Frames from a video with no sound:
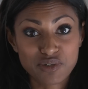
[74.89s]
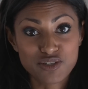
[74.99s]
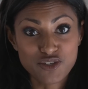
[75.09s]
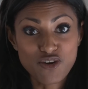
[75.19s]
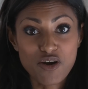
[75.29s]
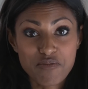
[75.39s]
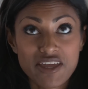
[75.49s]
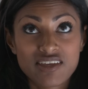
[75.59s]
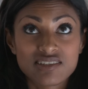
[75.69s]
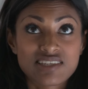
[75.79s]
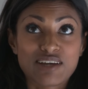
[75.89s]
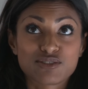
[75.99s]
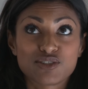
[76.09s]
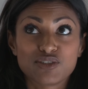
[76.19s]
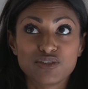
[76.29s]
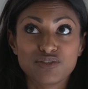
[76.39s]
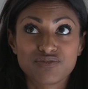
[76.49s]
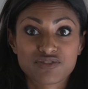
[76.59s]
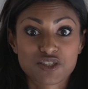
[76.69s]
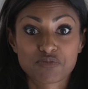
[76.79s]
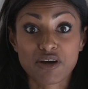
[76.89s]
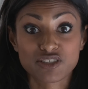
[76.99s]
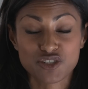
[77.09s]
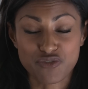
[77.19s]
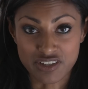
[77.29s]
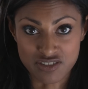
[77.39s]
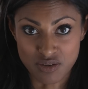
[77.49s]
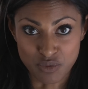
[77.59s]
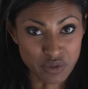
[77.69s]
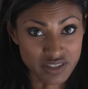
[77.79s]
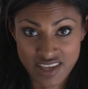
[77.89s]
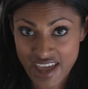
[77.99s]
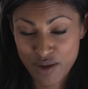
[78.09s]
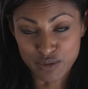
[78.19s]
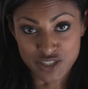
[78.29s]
because you can't make it out of sponge, for example, because air